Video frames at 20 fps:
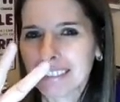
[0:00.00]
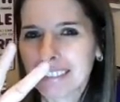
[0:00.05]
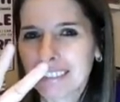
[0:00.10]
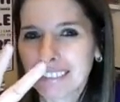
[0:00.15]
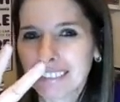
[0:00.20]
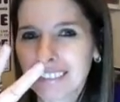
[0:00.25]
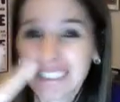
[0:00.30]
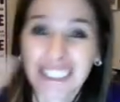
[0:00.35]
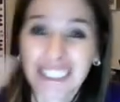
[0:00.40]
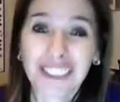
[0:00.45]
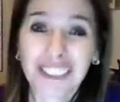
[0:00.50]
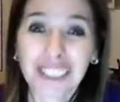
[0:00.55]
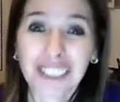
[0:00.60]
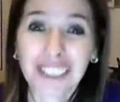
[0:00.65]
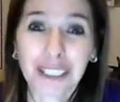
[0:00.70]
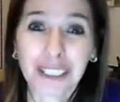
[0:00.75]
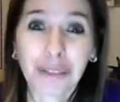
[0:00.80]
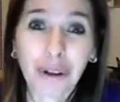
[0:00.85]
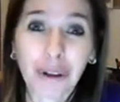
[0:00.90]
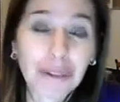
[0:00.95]
Well, there's
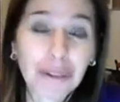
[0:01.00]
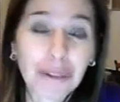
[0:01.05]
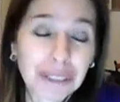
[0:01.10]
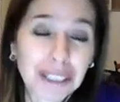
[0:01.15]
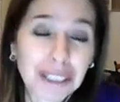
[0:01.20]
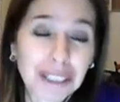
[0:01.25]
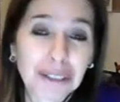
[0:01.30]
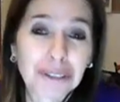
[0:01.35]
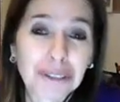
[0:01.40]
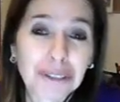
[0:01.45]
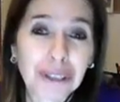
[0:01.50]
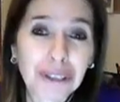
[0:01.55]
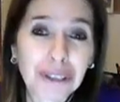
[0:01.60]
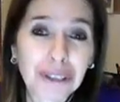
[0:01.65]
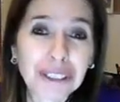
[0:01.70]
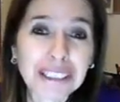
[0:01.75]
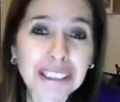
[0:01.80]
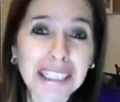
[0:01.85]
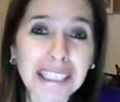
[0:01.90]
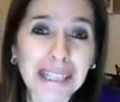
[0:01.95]
nothing wrong with it. Those are
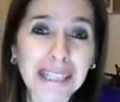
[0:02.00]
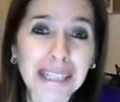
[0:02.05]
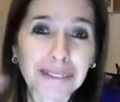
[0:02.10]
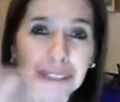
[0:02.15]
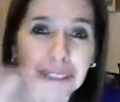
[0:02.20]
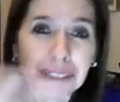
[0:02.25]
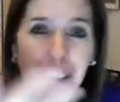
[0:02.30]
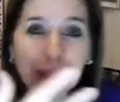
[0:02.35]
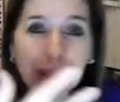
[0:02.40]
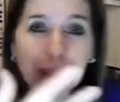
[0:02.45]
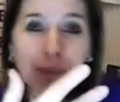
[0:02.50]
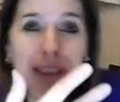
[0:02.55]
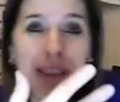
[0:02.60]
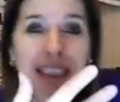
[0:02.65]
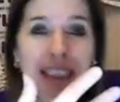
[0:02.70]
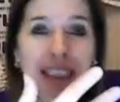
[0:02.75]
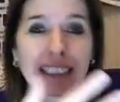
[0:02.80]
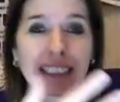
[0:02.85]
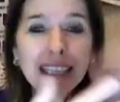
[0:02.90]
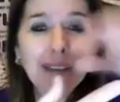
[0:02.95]
the sounds. But
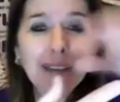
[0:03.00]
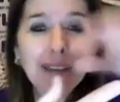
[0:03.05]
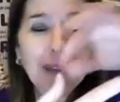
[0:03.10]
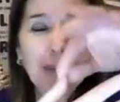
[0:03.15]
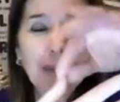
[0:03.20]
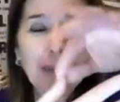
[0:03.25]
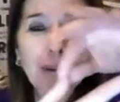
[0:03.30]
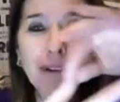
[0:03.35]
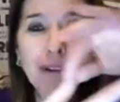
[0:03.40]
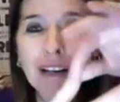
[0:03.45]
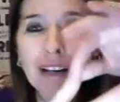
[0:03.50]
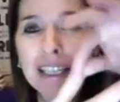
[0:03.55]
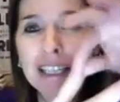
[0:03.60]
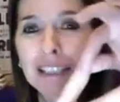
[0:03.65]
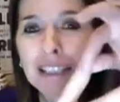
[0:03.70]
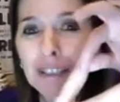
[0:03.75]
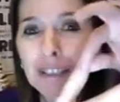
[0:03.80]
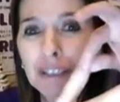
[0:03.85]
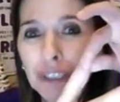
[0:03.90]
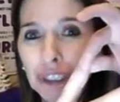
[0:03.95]
this sound they put right
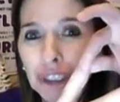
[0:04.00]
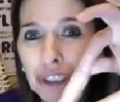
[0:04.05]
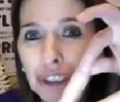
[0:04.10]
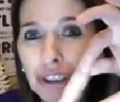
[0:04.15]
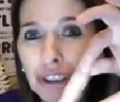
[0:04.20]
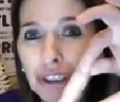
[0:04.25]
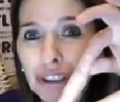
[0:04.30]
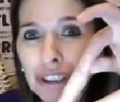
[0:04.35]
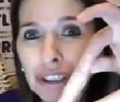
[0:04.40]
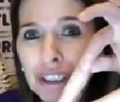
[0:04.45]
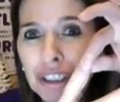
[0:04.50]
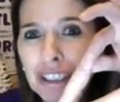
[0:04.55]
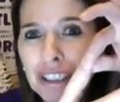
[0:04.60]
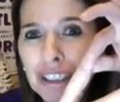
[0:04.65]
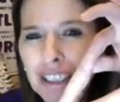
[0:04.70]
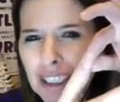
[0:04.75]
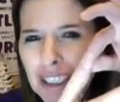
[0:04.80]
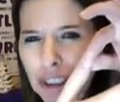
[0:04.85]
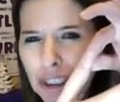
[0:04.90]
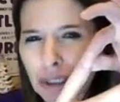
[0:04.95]
here, st,
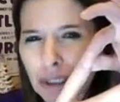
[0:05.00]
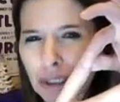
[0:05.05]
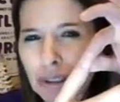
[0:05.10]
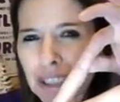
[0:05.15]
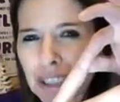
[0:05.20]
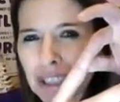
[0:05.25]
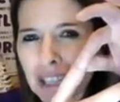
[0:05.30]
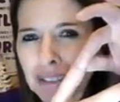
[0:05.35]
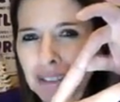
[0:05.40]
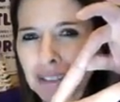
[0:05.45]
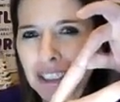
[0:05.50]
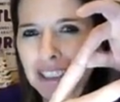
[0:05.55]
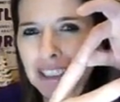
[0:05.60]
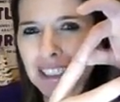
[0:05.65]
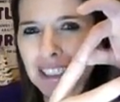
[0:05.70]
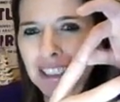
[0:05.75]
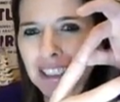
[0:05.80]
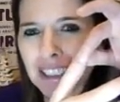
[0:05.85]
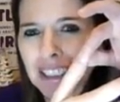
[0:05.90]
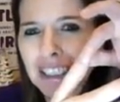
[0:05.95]
is 2 sounds,
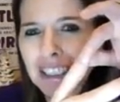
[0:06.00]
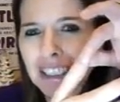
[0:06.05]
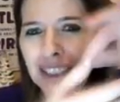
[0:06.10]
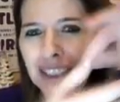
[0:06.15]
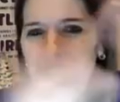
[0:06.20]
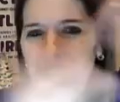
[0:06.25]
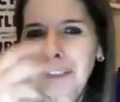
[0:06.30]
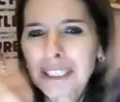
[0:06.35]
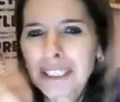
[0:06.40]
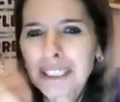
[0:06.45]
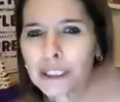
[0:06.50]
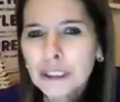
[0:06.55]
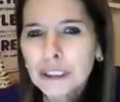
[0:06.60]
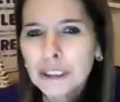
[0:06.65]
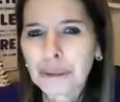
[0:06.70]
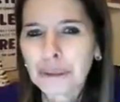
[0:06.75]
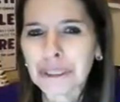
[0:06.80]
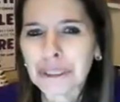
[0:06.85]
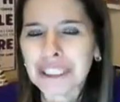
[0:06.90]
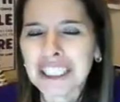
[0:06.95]
isn't it? So let's do
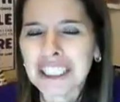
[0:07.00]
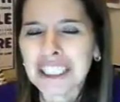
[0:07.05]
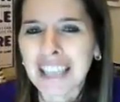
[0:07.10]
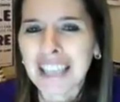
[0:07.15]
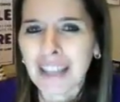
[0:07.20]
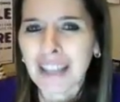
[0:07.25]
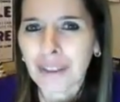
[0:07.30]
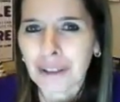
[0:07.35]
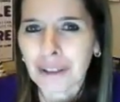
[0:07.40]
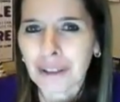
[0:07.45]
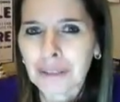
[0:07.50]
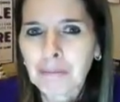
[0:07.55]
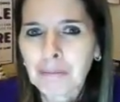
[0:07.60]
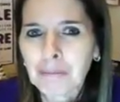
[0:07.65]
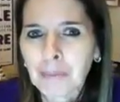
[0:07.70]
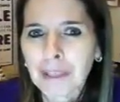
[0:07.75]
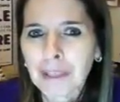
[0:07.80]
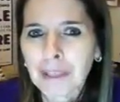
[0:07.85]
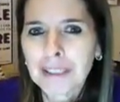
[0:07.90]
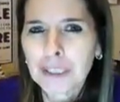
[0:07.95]
it together.
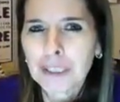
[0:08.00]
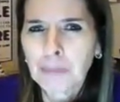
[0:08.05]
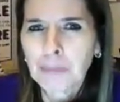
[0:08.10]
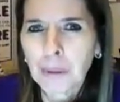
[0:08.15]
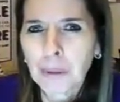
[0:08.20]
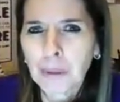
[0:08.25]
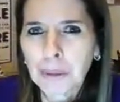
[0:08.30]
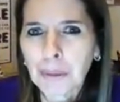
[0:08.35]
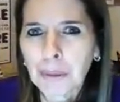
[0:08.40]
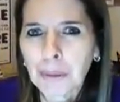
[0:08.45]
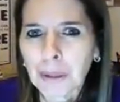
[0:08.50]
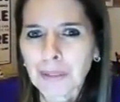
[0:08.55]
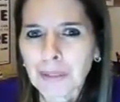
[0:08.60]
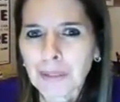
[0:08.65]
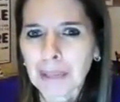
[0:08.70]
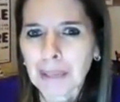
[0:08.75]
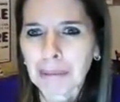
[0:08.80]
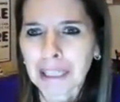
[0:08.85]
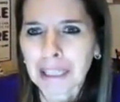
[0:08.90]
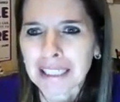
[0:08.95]
And let's pull apart
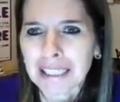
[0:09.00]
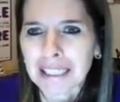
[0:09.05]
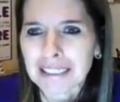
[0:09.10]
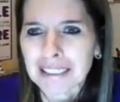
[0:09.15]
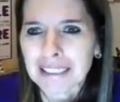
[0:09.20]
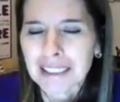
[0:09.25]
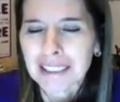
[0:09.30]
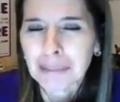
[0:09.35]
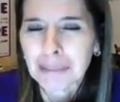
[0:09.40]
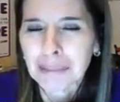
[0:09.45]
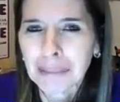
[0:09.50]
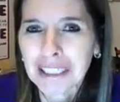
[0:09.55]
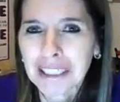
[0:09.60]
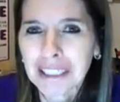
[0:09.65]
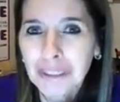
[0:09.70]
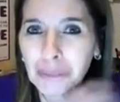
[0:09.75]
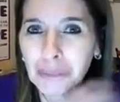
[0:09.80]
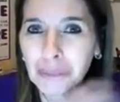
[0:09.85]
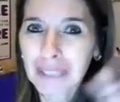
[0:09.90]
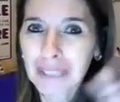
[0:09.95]
that blend.
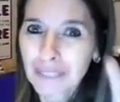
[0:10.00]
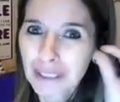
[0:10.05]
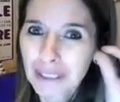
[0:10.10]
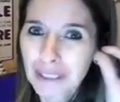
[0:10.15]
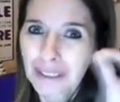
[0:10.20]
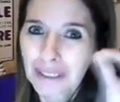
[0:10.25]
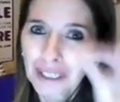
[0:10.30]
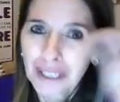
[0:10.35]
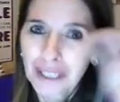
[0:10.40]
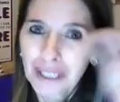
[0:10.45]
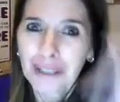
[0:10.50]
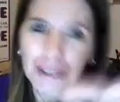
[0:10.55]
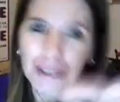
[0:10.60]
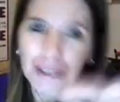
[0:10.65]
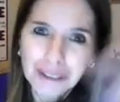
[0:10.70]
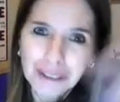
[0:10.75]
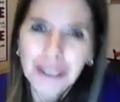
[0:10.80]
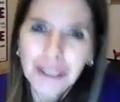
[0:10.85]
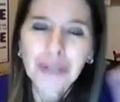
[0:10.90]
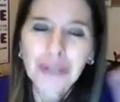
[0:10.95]
Because we have to
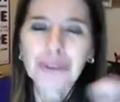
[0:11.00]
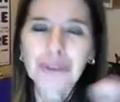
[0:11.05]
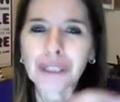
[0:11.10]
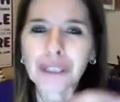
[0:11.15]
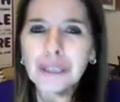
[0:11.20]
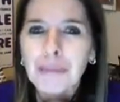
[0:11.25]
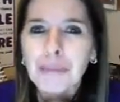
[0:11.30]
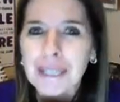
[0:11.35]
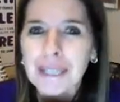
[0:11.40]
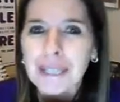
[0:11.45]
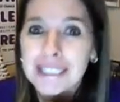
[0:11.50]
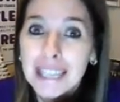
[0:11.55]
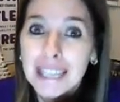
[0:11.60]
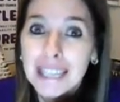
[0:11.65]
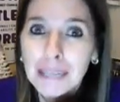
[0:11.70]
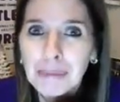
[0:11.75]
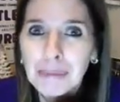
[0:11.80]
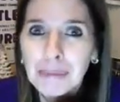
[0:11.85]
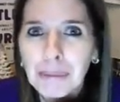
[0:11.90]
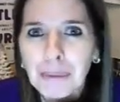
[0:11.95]
know that a blend
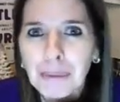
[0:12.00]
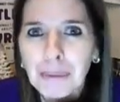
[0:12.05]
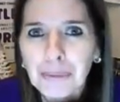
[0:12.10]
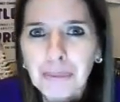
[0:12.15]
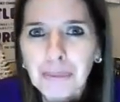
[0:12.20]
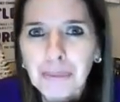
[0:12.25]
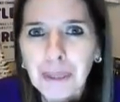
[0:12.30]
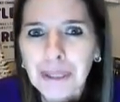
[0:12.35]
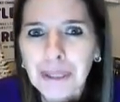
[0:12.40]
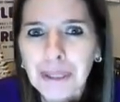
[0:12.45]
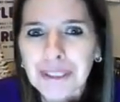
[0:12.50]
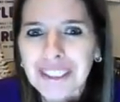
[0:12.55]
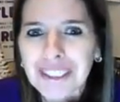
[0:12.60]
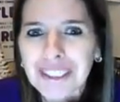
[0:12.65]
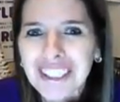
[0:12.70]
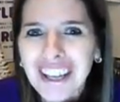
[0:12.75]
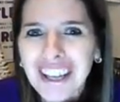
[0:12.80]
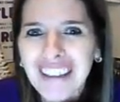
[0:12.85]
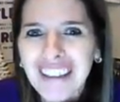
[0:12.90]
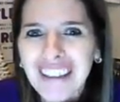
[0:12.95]
can be pulled apart.
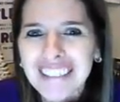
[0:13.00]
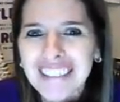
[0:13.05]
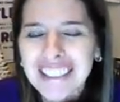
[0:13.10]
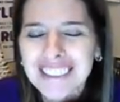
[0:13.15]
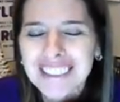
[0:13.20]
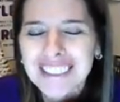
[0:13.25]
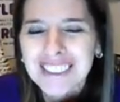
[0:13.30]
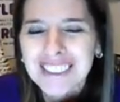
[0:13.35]
All right?